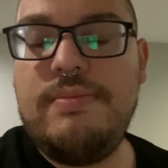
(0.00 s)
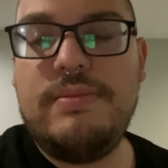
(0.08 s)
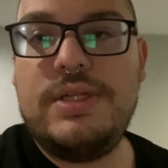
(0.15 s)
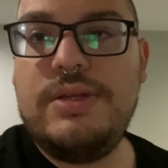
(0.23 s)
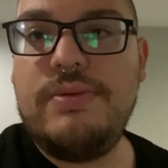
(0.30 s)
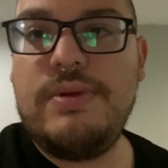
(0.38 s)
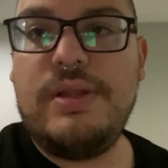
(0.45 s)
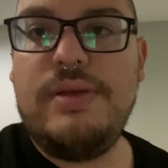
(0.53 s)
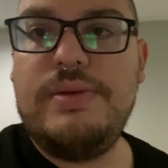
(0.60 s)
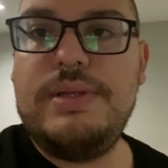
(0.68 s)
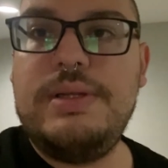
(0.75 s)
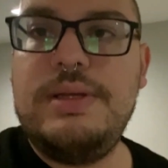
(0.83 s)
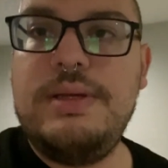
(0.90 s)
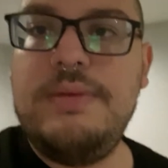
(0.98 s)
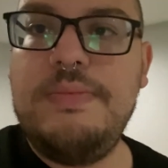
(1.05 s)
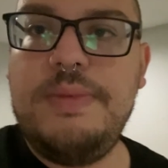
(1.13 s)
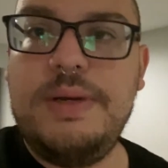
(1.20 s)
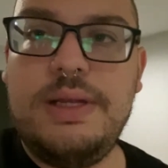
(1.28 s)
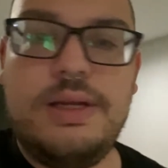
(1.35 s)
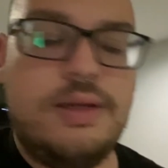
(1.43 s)
so close,
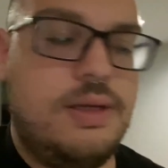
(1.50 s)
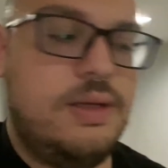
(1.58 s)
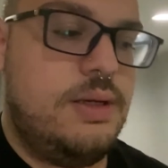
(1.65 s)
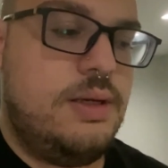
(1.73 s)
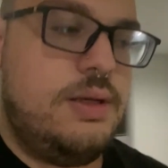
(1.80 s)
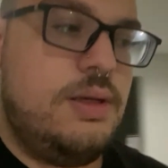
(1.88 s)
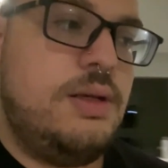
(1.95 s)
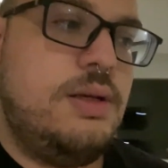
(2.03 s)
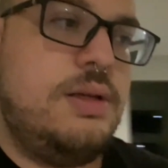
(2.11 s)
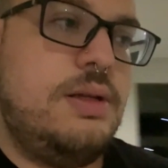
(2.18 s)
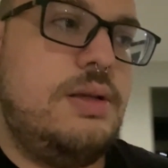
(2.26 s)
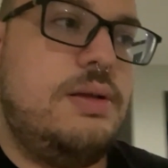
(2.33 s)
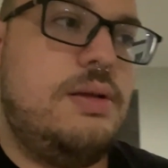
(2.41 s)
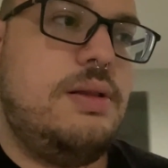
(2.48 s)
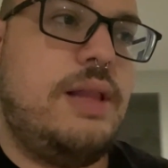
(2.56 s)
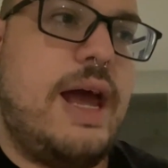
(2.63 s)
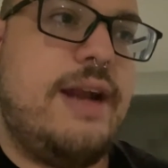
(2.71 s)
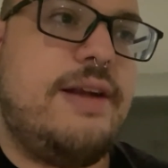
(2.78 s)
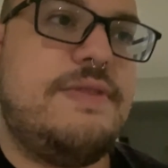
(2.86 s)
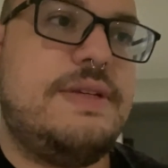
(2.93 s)
but
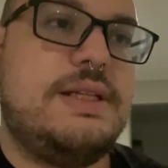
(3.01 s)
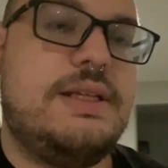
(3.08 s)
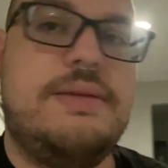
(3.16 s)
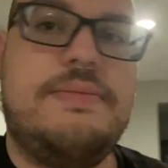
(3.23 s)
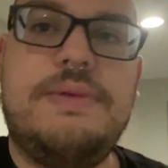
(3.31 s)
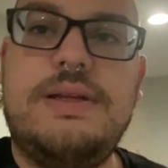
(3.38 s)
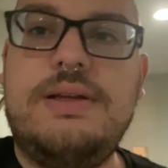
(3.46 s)
lack of sleep and